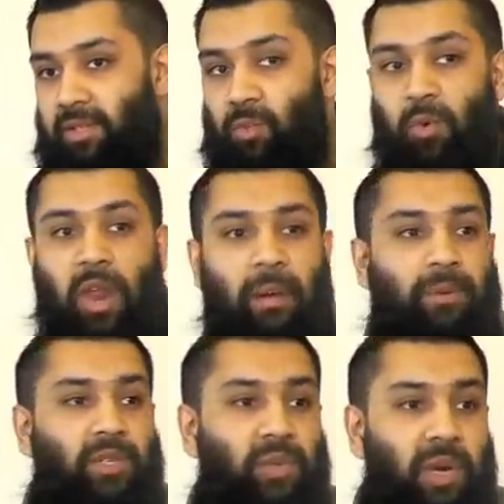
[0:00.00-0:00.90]
So what will
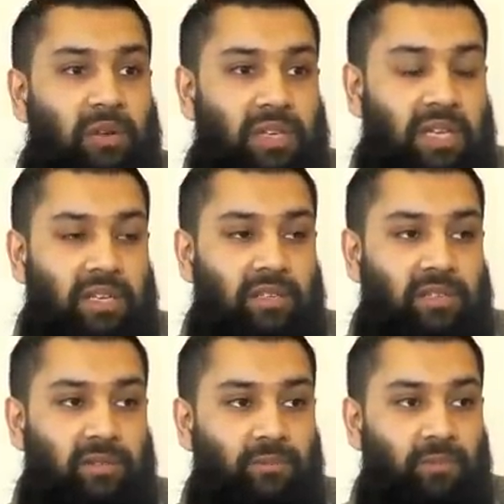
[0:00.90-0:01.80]
happen to our
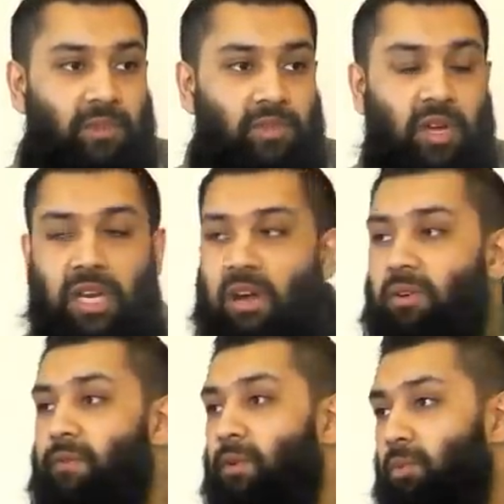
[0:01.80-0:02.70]
deeds? So
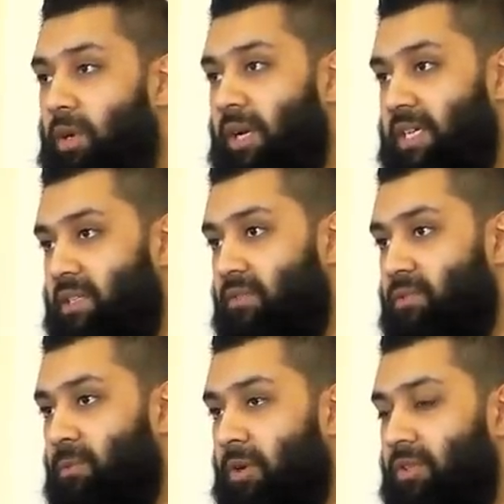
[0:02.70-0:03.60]
Allah revealed what as a
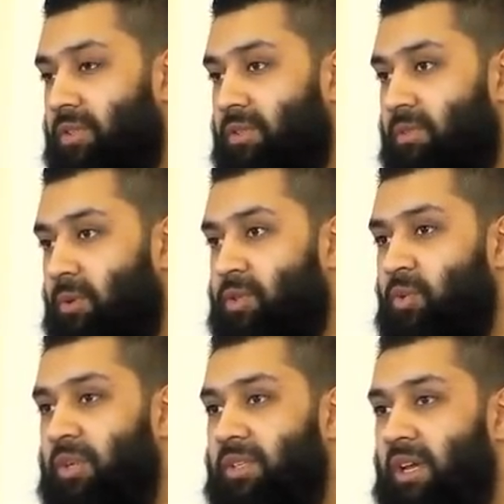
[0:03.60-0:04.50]
response? What
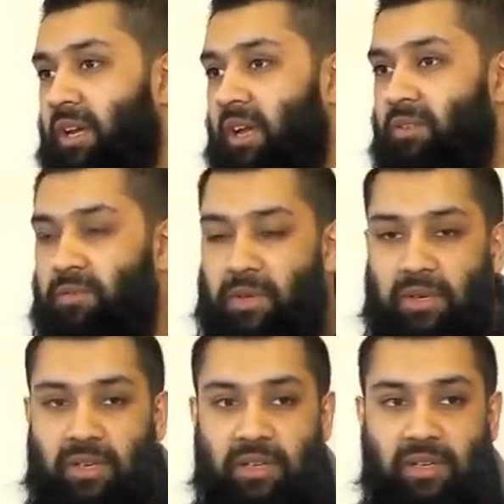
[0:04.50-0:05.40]
surah did Allah
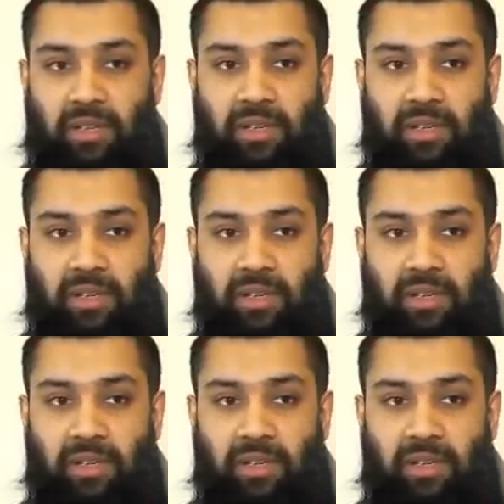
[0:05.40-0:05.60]
reveal?